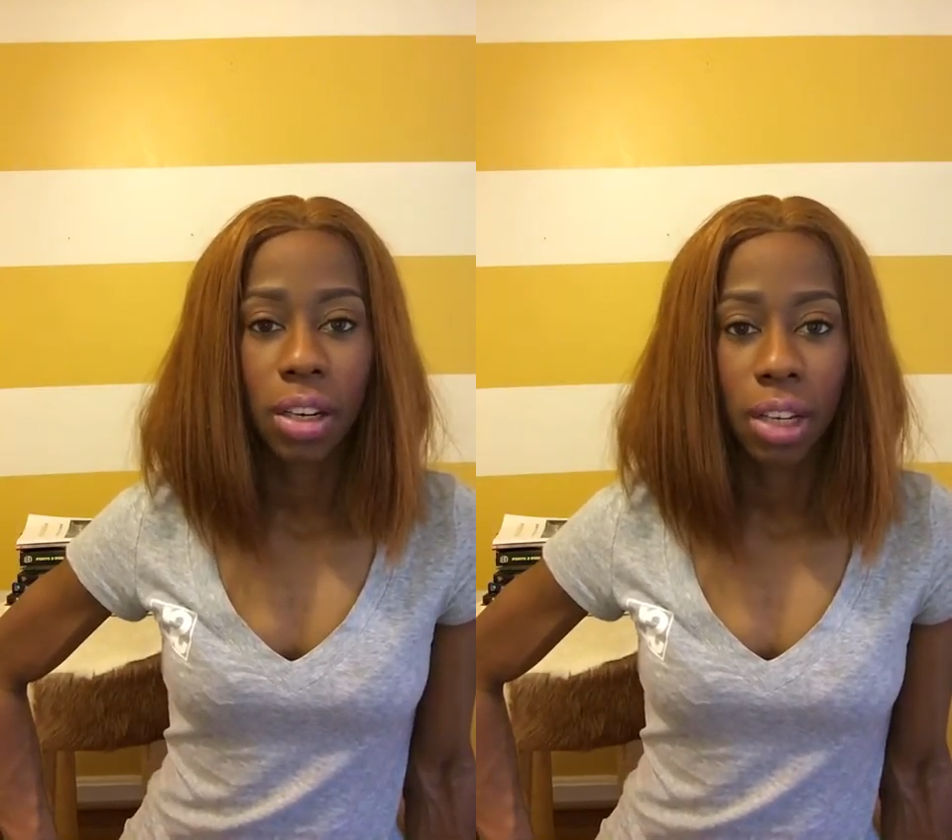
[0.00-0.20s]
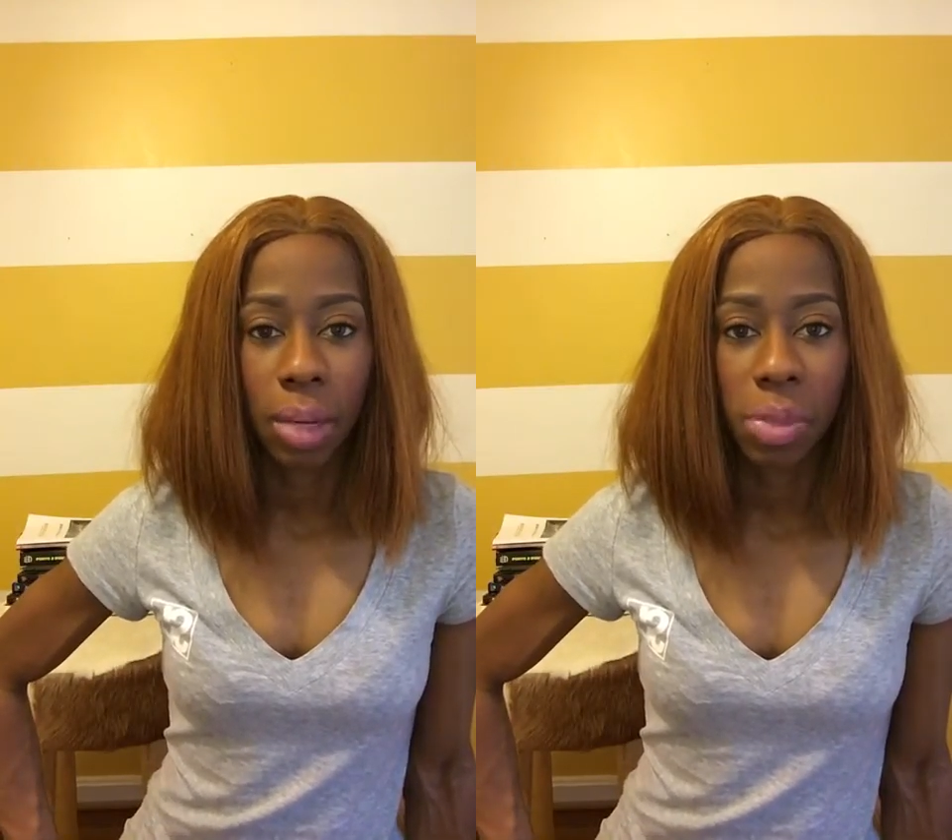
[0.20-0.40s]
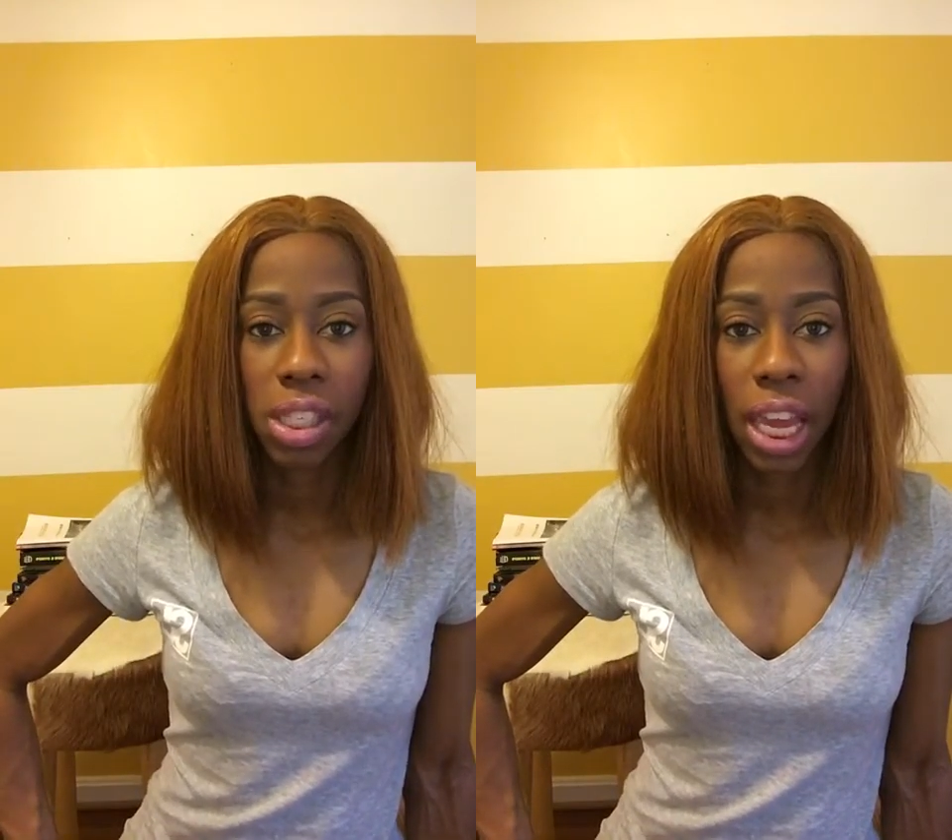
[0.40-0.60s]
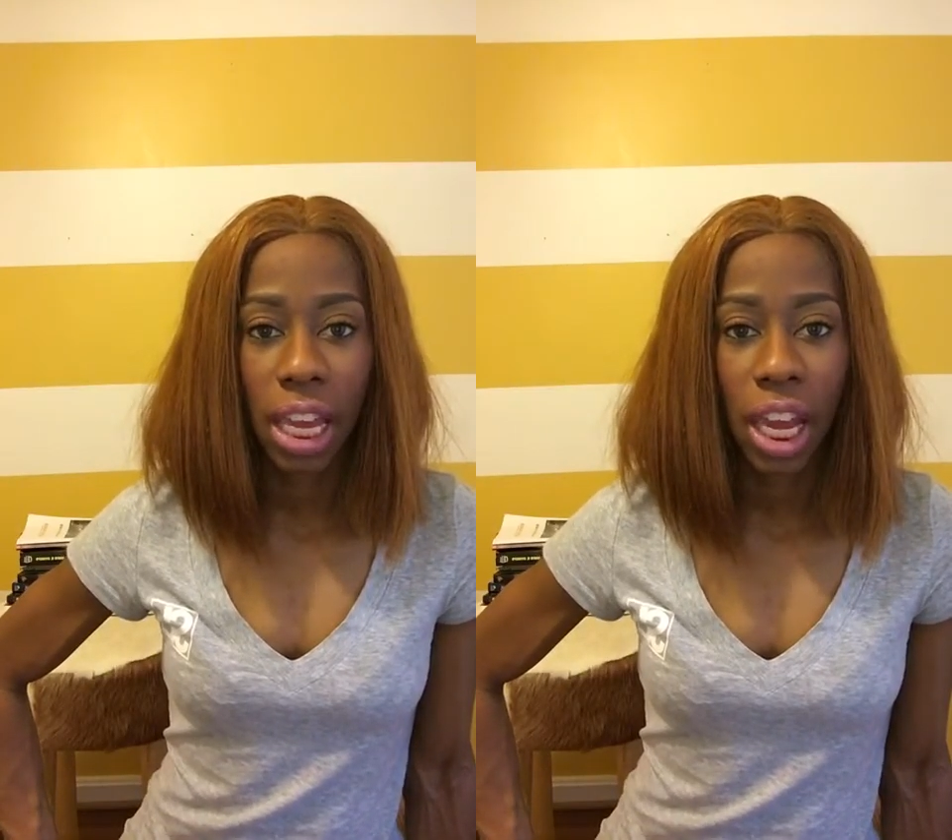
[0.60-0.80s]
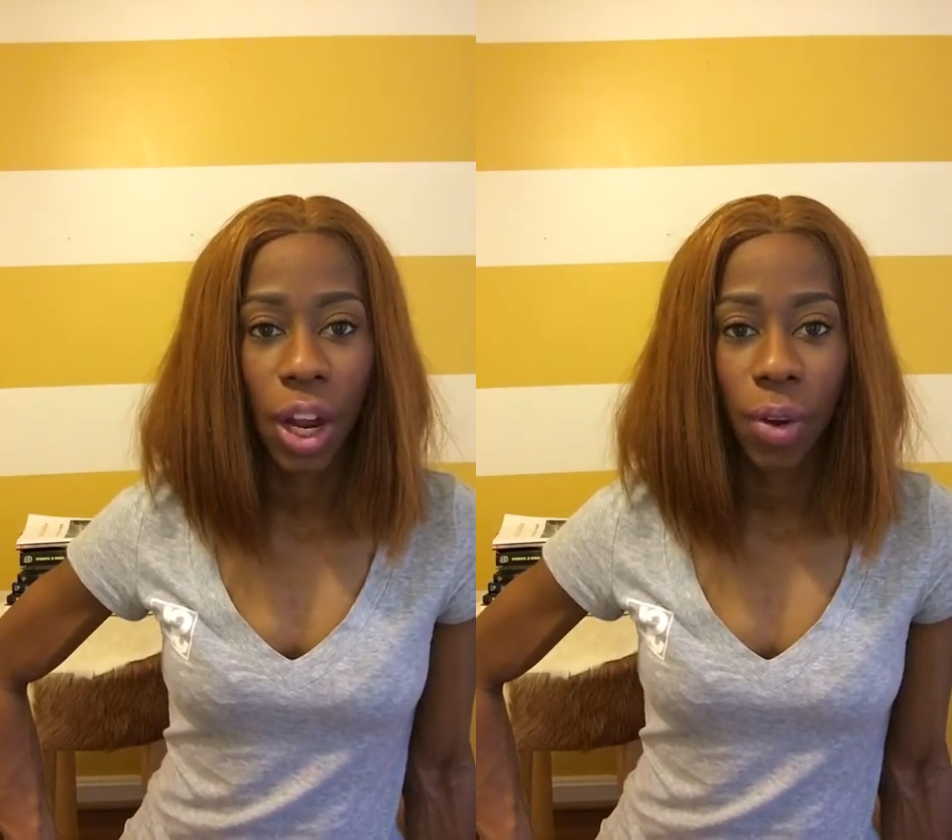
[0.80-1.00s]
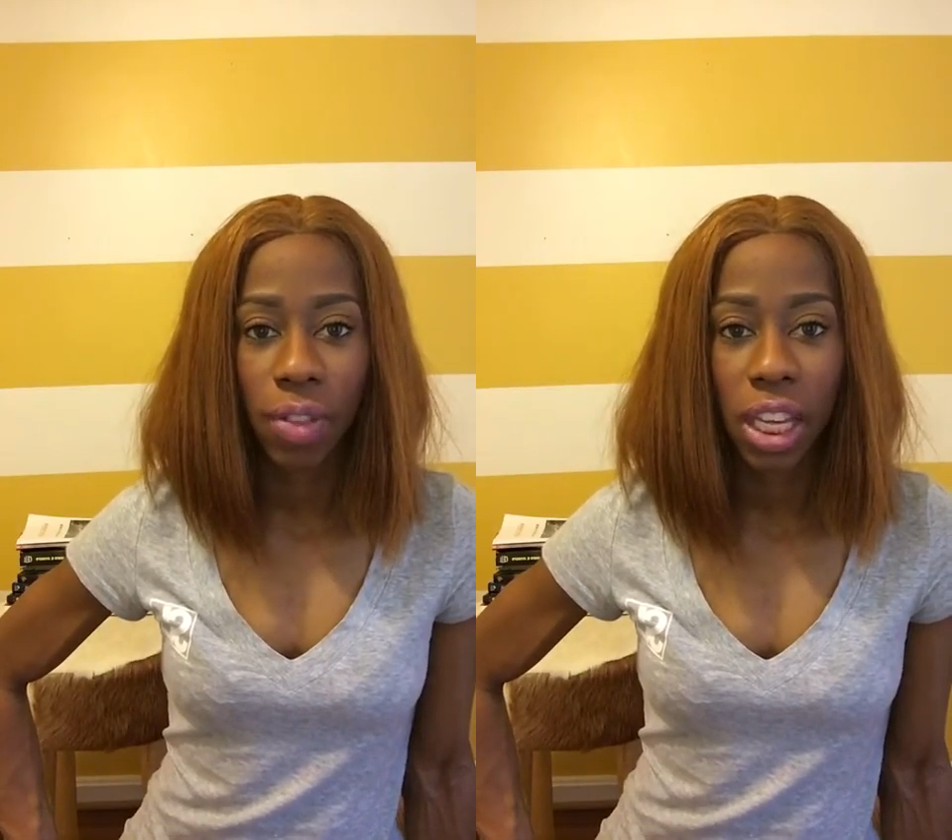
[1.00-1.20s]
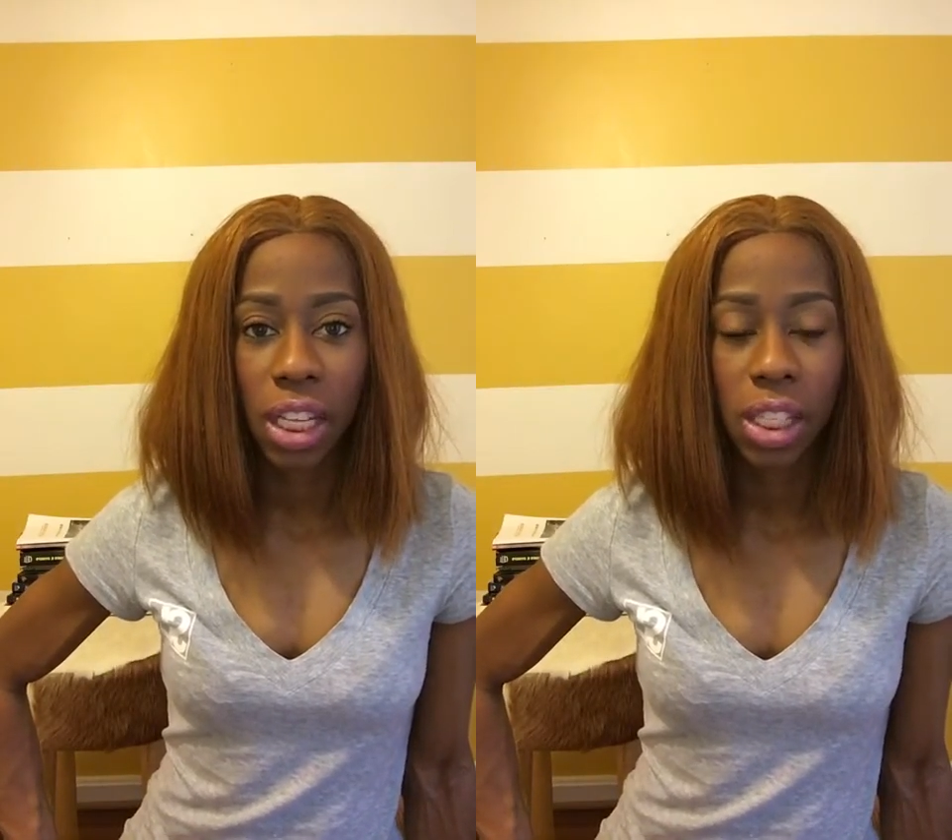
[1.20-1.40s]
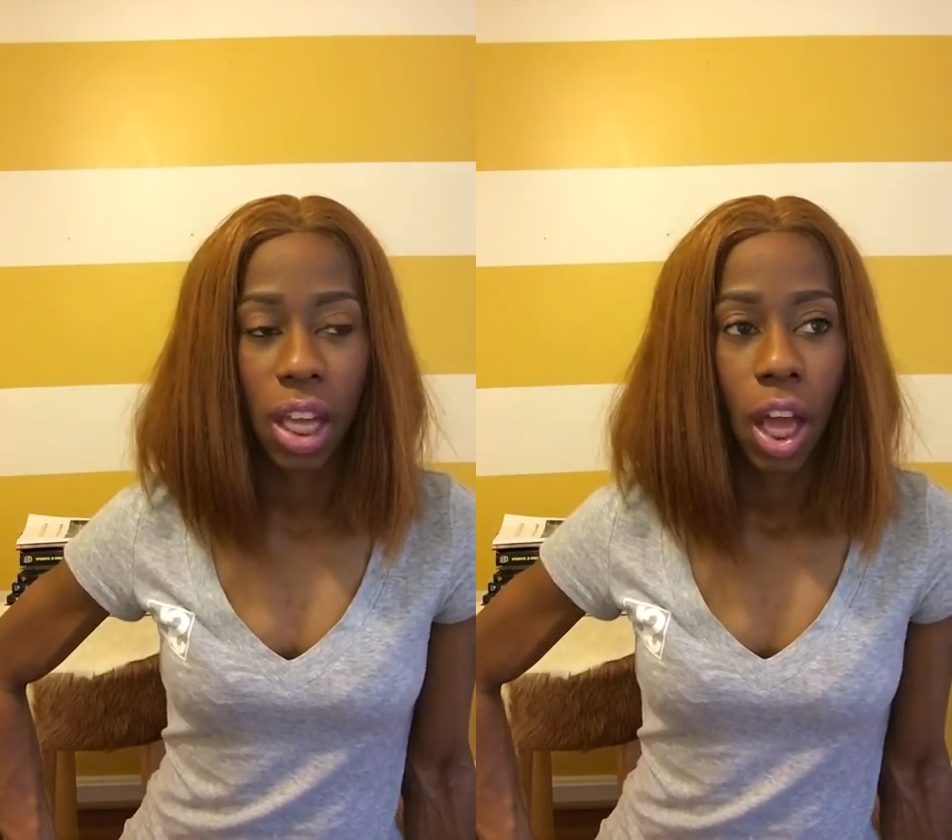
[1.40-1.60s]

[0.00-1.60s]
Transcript: Let me take care of this.